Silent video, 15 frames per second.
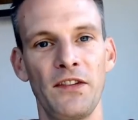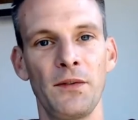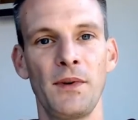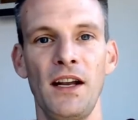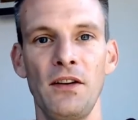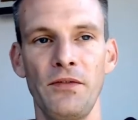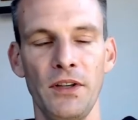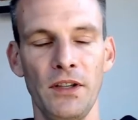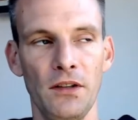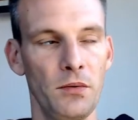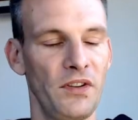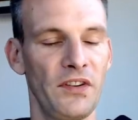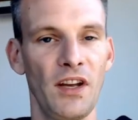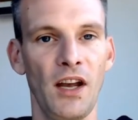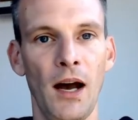Some kind of a
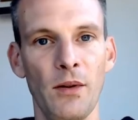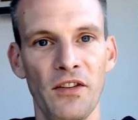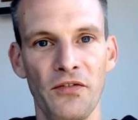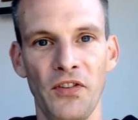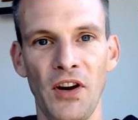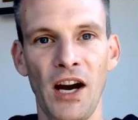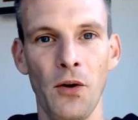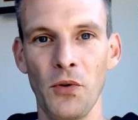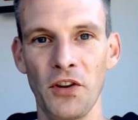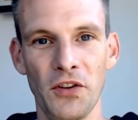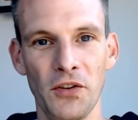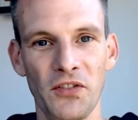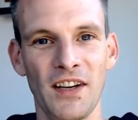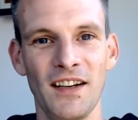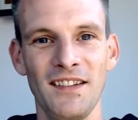was a goblet of fire, one of
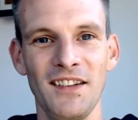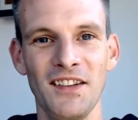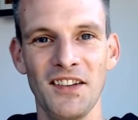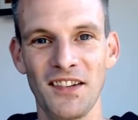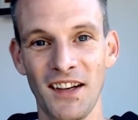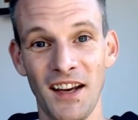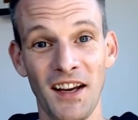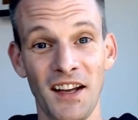those kind of deals.